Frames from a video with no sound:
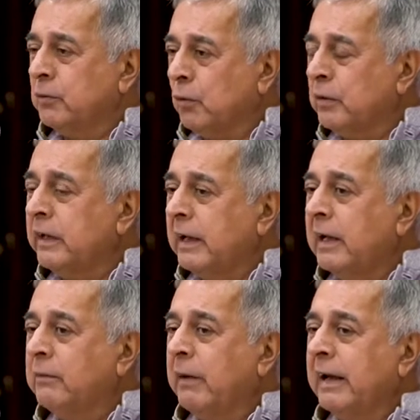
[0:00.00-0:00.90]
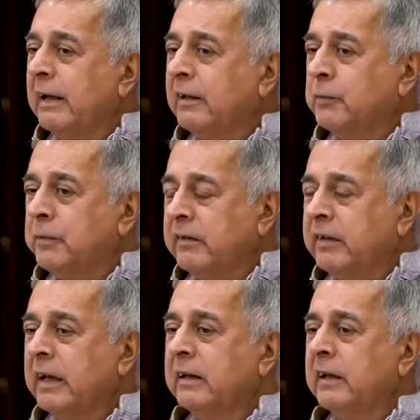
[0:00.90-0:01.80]
towed the line by
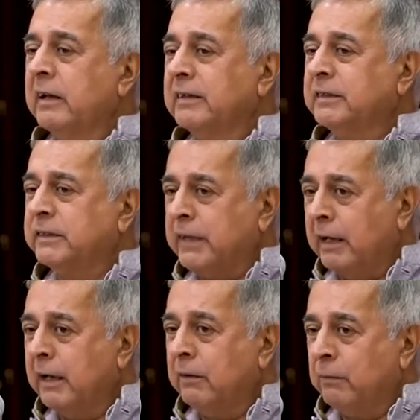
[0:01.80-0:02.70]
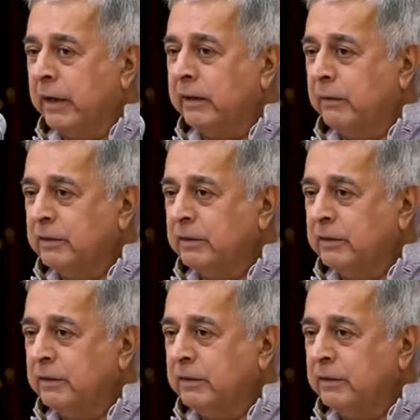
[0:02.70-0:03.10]
expressing it in a sullen way.